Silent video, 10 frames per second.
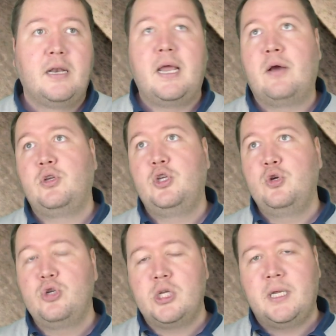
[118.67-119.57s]
Now,
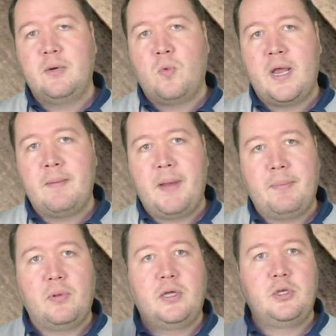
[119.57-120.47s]
usually when
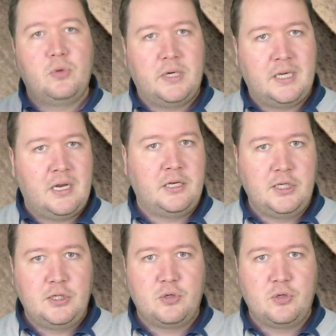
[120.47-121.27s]
people are doing an unusual